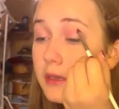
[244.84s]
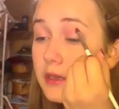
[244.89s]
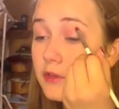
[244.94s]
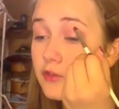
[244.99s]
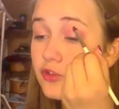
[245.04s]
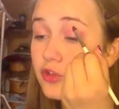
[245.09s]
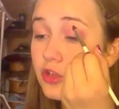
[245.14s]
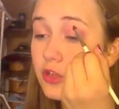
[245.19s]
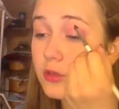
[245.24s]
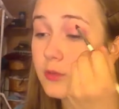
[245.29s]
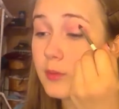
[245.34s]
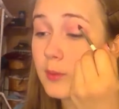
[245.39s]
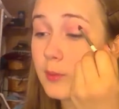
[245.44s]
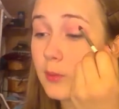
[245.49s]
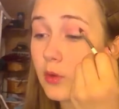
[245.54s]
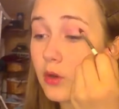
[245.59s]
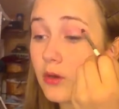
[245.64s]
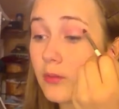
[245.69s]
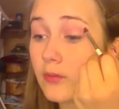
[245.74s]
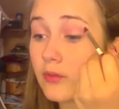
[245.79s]
and making sure a
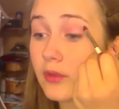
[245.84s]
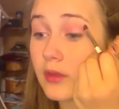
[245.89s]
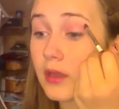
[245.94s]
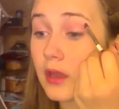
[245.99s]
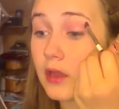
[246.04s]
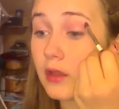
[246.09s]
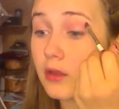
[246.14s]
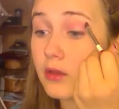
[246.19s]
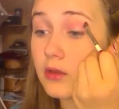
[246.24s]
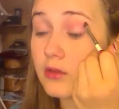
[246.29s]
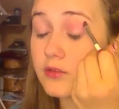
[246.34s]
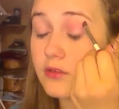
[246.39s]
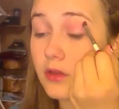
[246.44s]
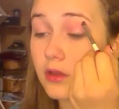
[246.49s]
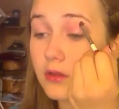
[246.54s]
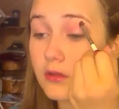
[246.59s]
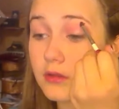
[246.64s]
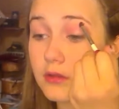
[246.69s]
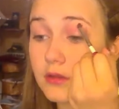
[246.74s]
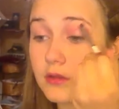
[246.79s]
little bit more of the color
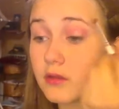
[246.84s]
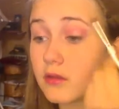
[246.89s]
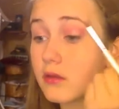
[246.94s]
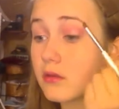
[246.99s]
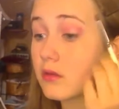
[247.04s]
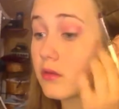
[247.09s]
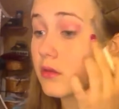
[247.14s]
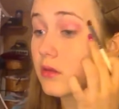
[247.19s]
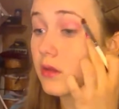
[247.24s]
is on